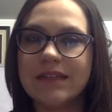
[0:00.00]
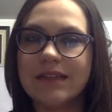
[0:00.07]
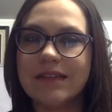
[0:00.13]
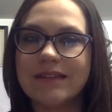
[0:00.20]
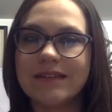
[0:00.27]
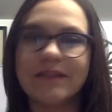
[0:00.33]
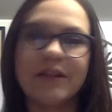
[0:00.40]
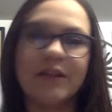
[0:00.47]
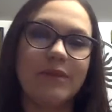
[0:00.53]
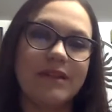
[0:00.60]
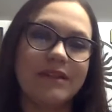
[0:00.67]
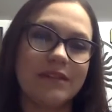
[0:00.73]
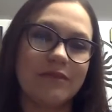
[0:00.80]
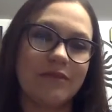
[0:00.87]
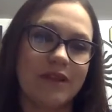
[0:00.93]
is a little
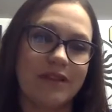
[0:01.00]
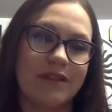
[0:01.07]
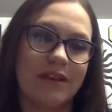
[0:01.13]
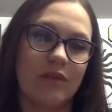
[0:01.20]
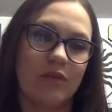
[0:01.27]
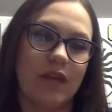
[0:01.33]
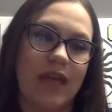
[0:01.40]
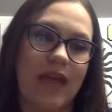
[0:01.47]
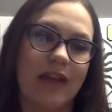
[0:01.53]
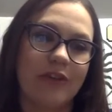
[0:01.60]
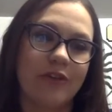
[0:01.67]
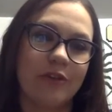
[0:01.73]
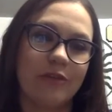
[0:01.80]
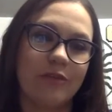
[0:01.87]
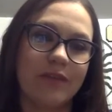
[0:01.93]
bit different than a
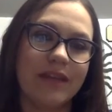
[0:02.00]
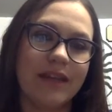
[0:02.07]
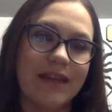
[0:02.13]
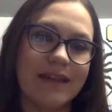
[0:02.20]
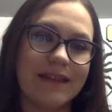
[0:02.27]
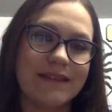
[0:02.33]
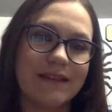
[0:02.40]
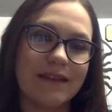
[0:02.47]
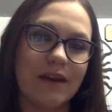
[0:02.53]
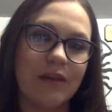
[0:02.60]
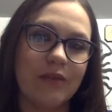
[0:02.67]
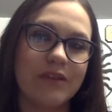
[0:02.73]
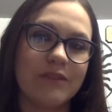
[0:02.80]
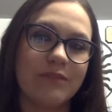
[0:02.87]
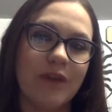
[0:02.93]
reaction because a
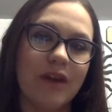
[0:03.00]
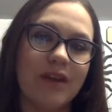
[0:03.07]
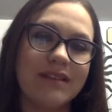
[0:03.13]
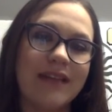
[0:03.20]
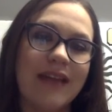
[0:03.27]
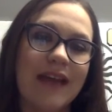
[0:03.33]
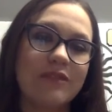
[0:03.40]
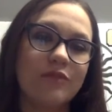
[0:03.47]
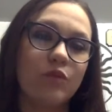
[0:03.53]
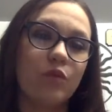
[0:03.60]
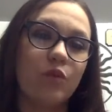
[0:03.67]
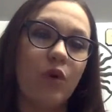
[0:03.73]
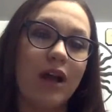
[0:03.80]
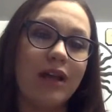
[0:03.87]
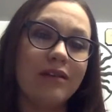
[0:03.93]
response has
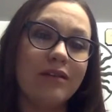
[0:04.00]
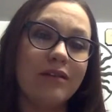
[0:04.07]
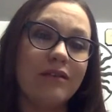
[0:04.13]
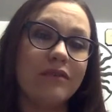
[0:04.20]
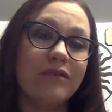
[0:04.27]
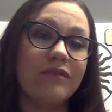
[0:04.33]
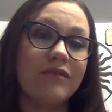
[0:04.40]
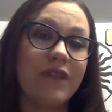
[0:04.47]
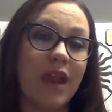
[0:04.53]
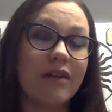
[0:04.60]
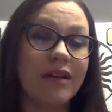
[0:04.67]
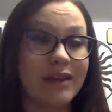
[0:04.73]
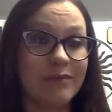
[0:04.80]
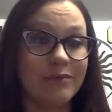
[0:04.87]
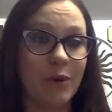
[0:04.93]
one
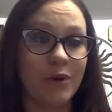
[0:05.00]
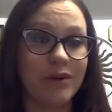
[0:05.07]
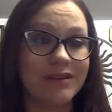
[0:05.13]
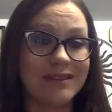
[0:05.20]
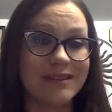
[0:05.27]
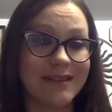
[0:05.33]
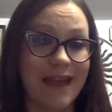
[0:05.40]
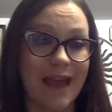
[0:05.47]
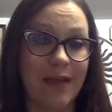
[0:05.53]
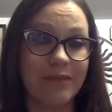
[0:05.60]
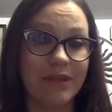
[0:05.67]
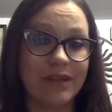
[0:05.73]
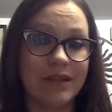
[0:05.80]
very important step